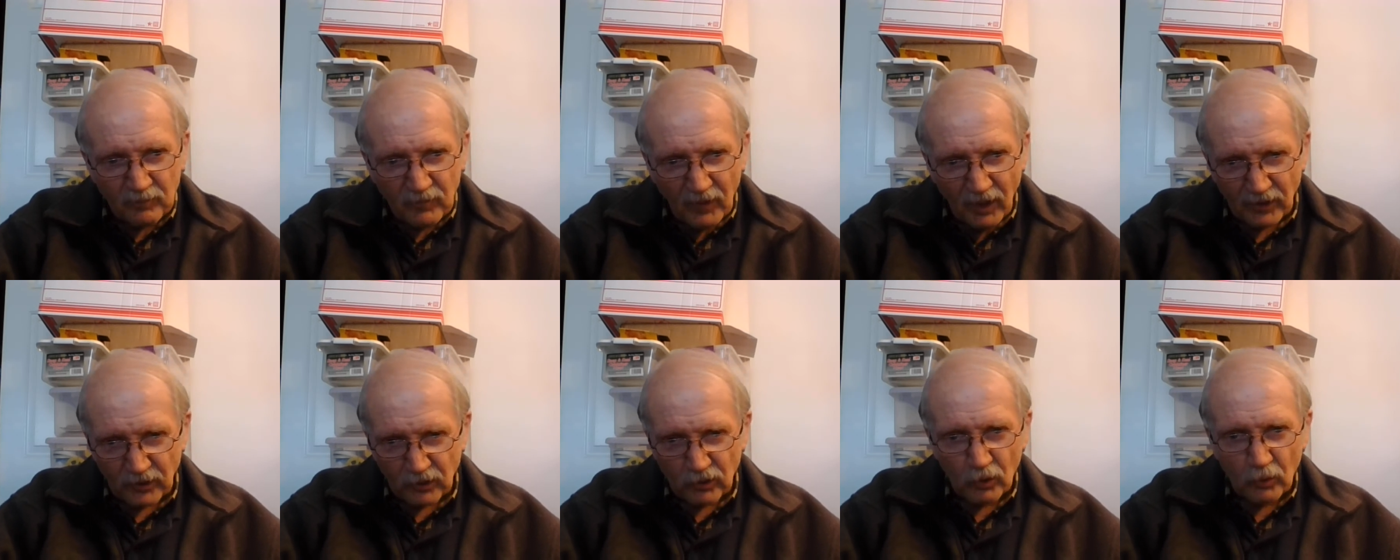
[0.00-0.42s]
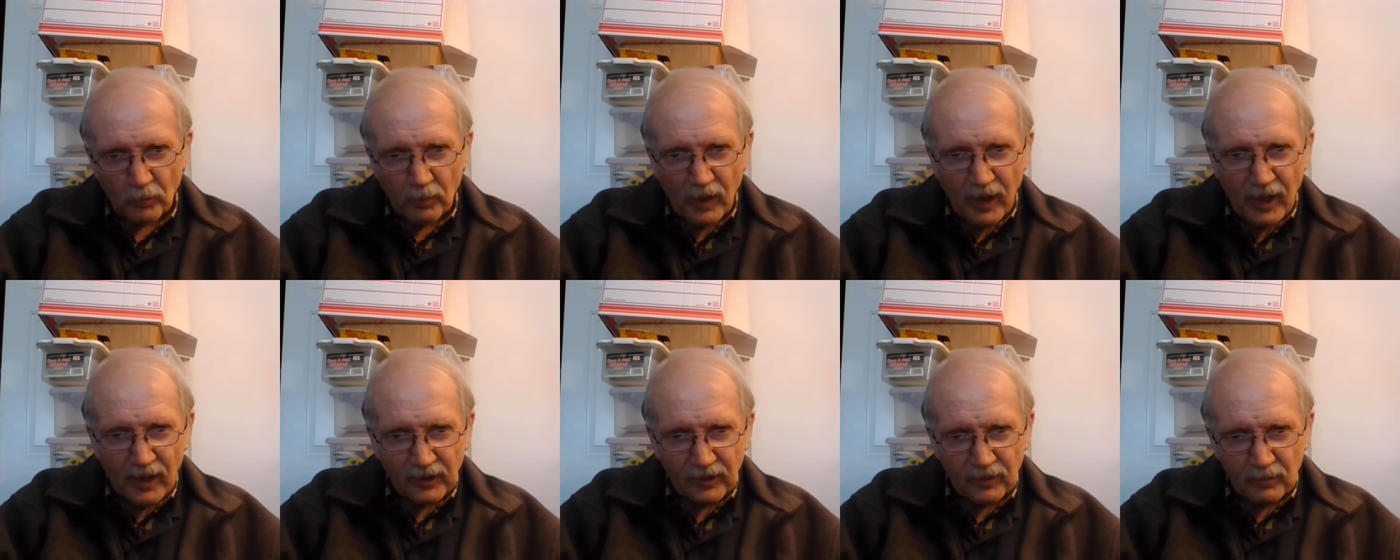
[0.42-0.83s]
I'd go
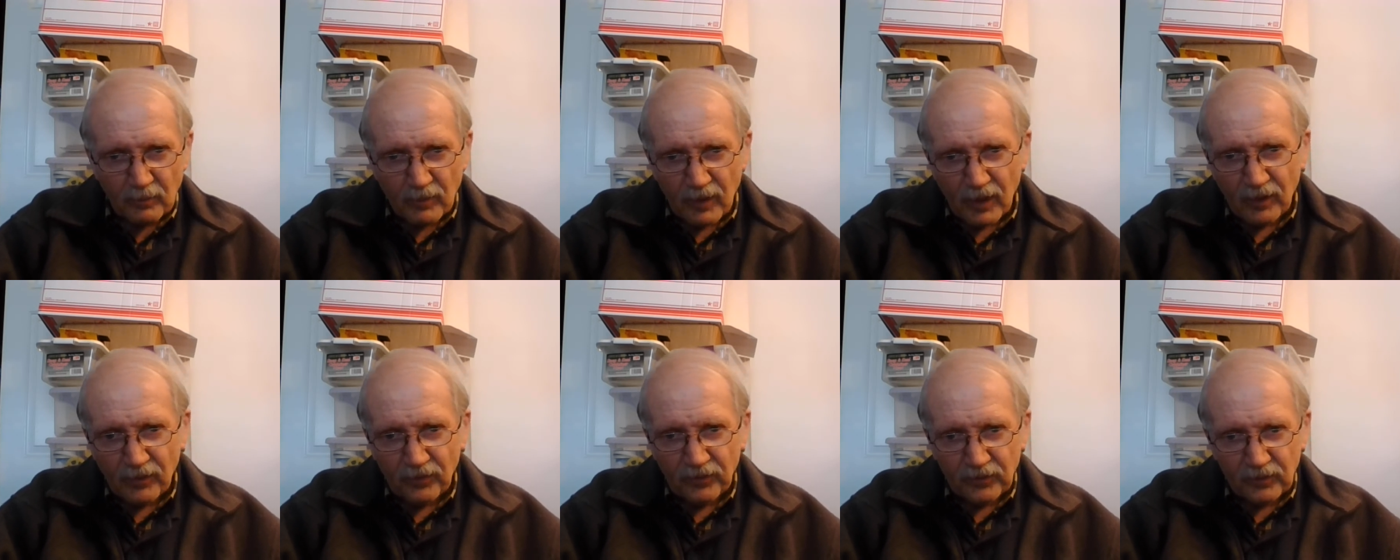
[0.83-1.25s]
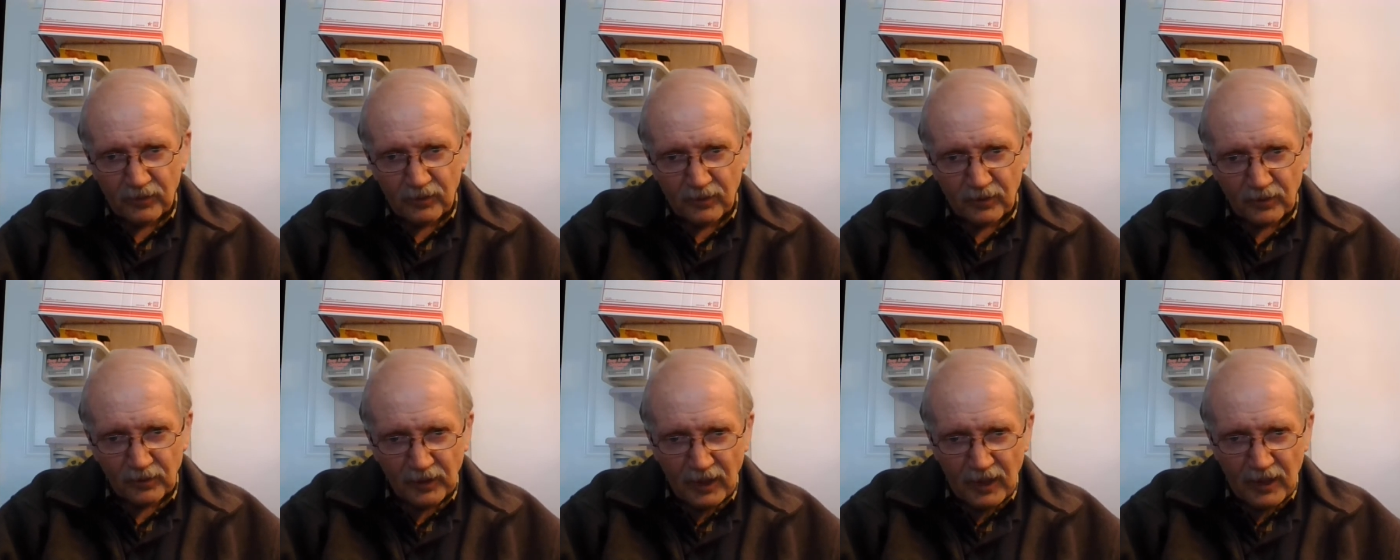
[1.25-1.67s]
back a month
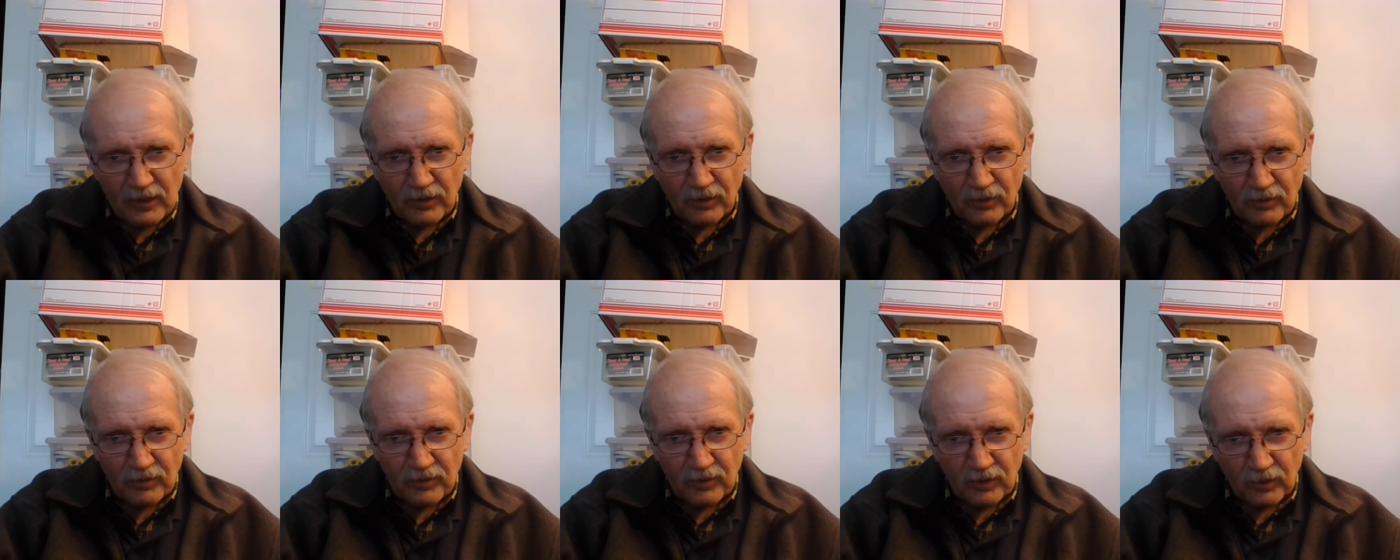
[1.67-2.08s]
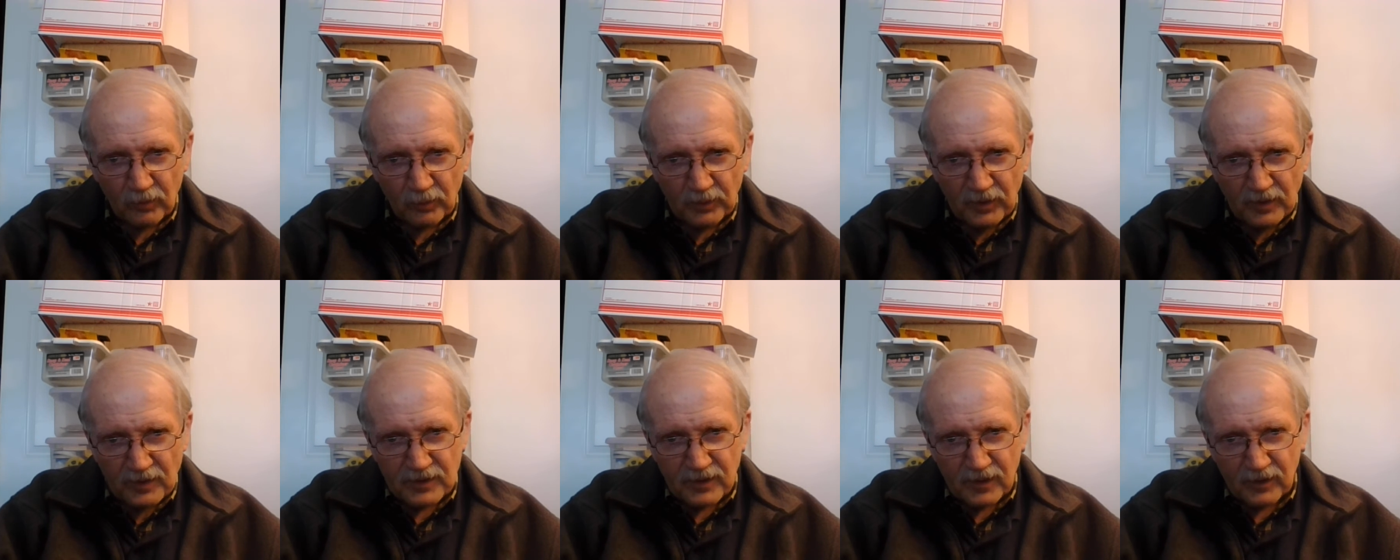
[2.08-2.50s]
later,
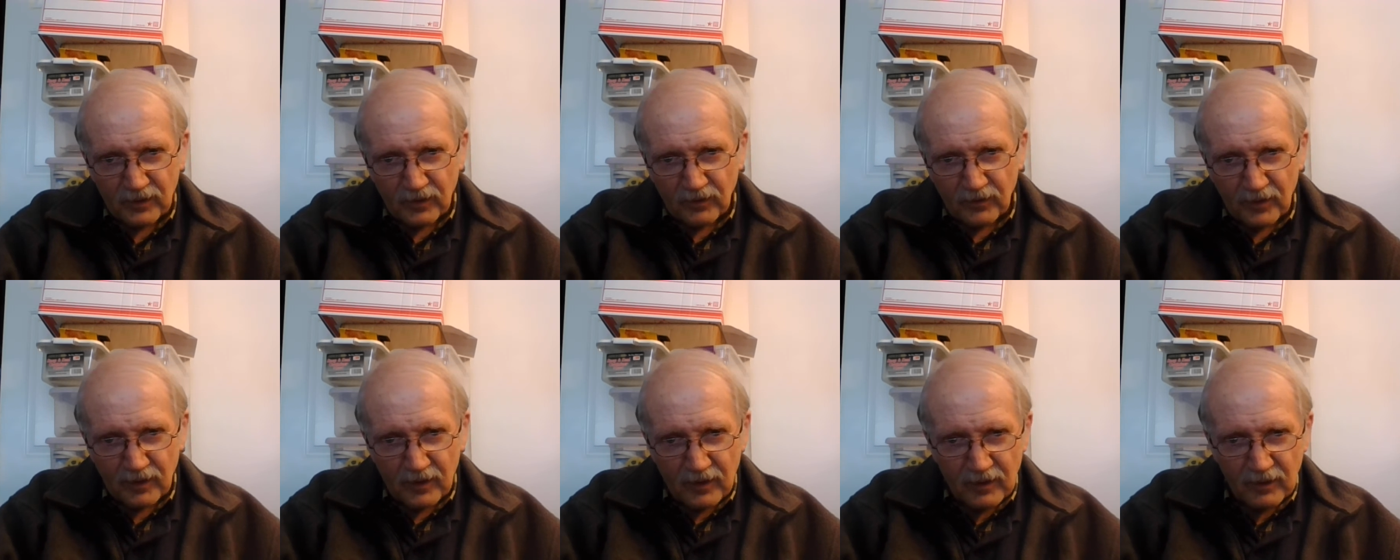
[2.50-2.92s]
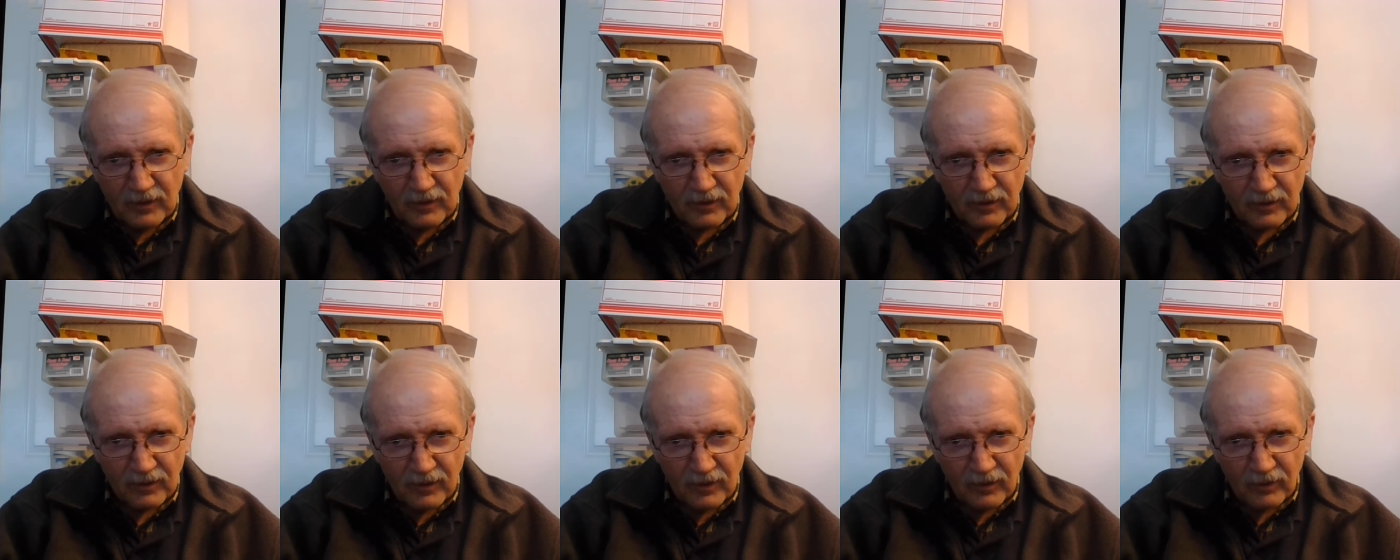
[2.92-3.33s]
when they said that
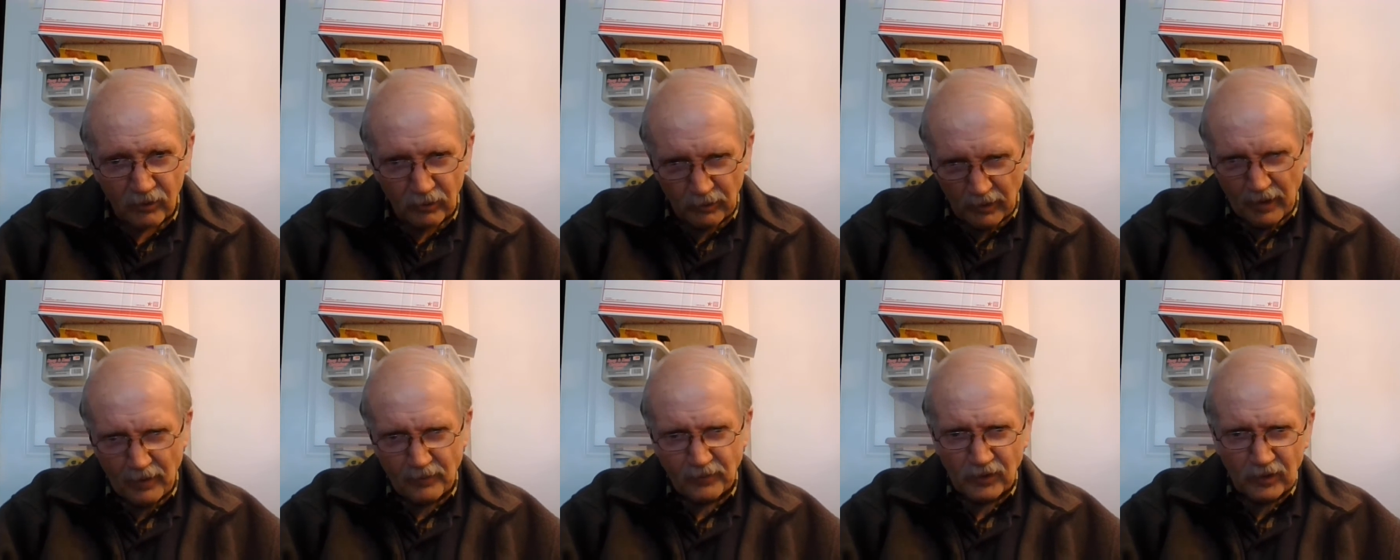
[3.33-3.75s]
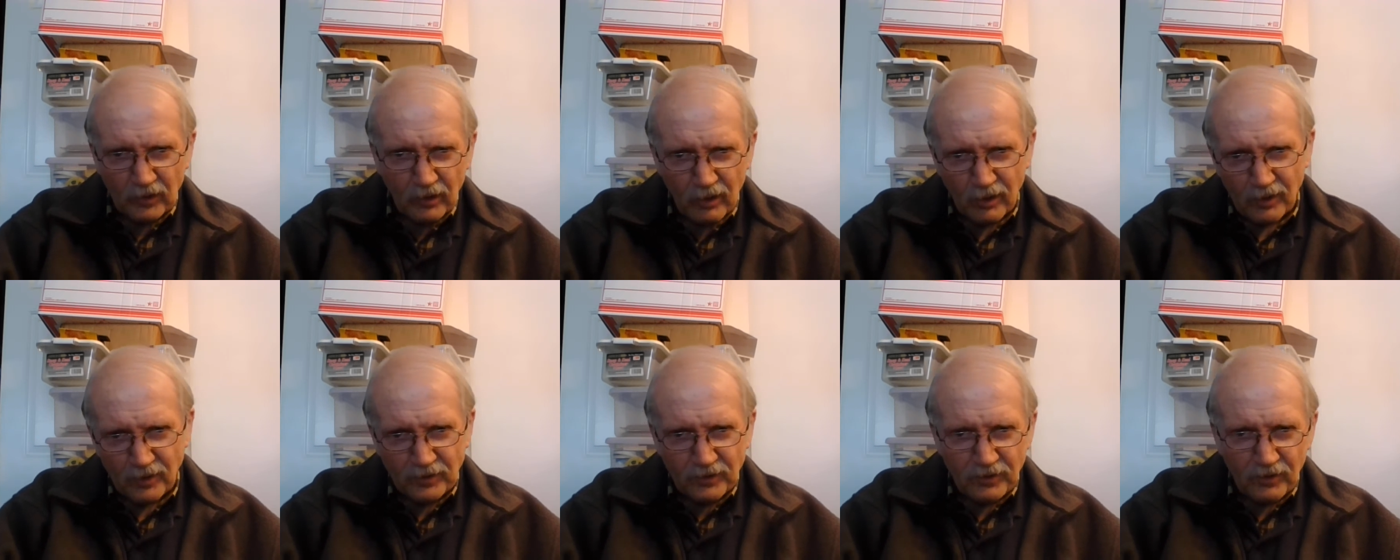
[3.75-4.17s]
they are having a
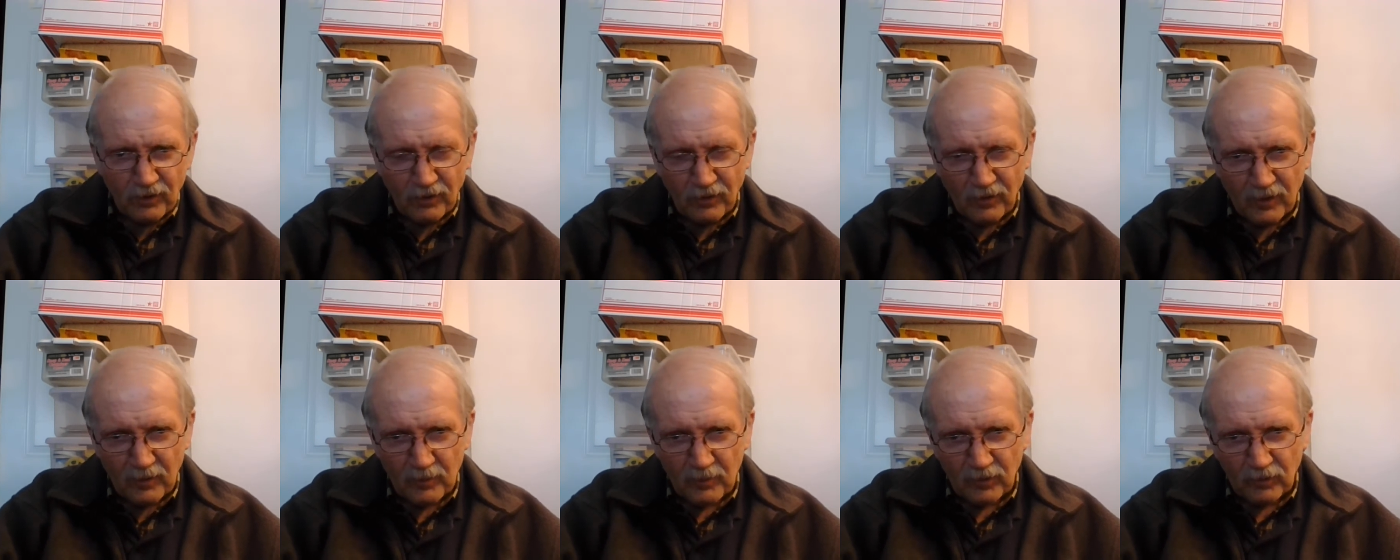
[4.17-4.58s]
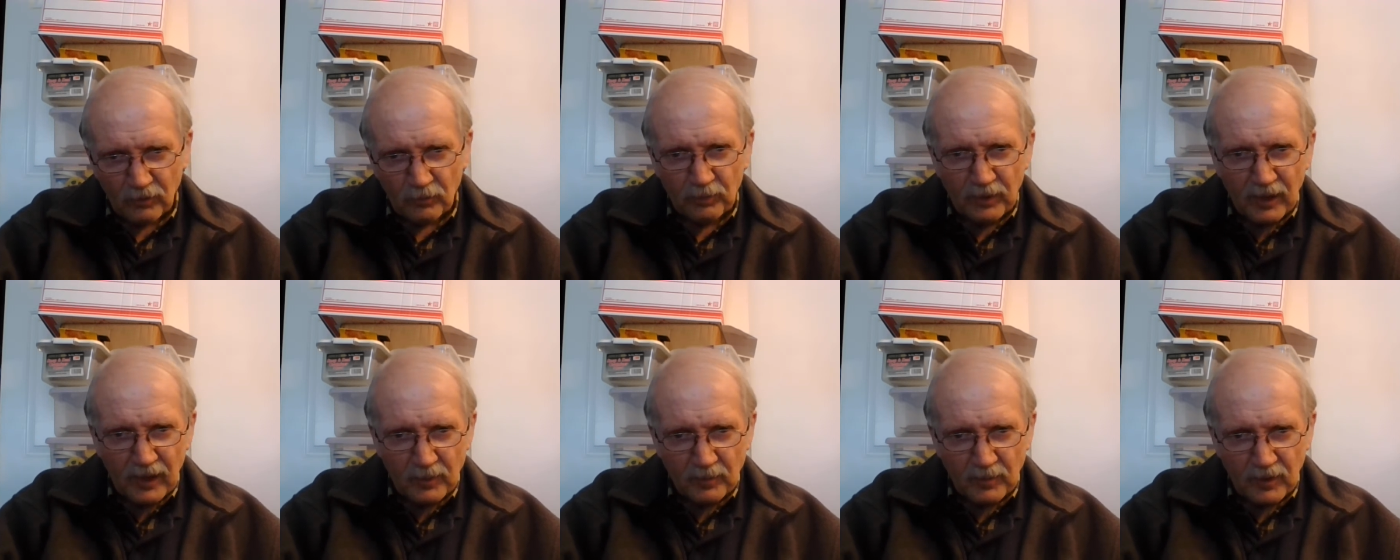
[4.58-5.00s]
hard time, and they'll
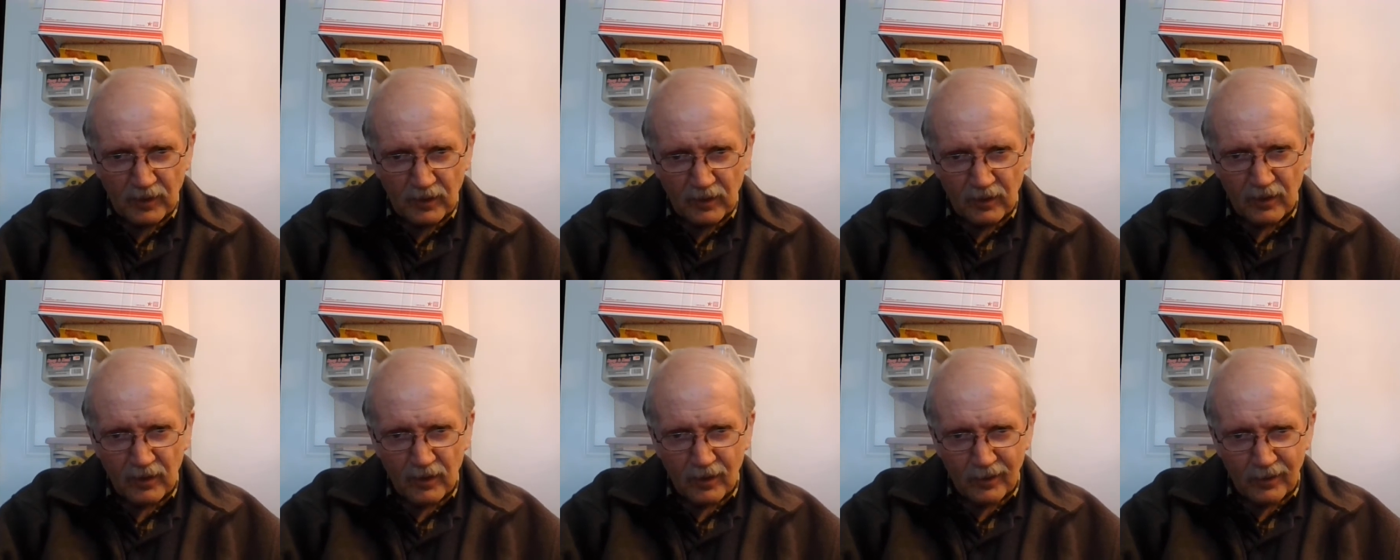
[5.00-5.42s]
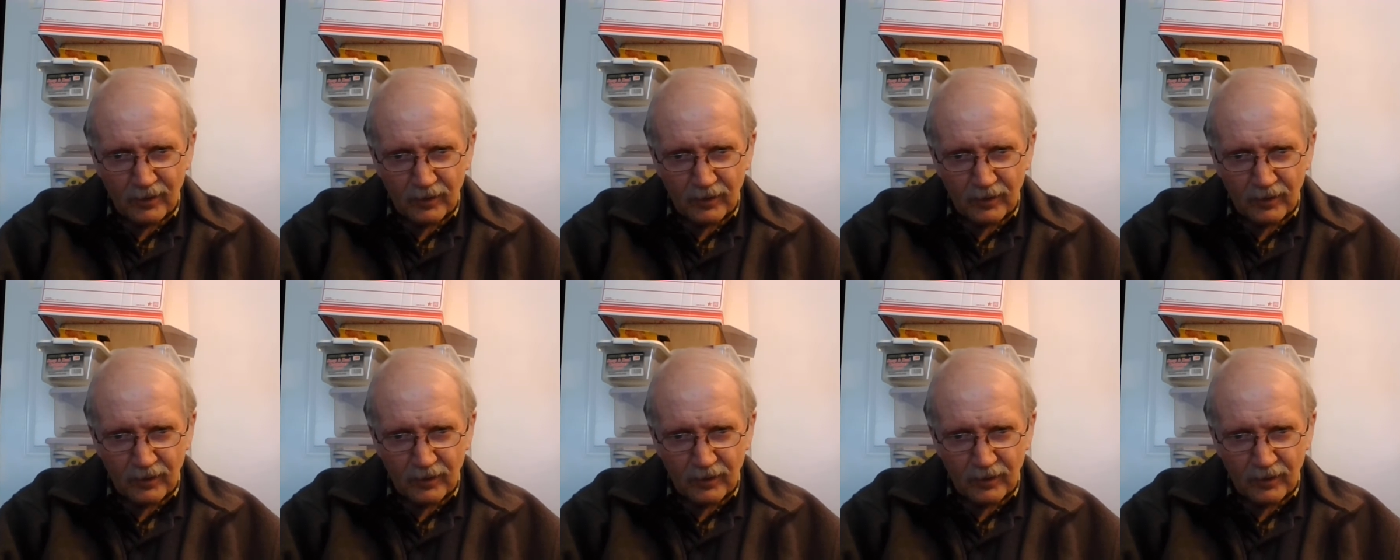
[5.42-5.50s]
pay me,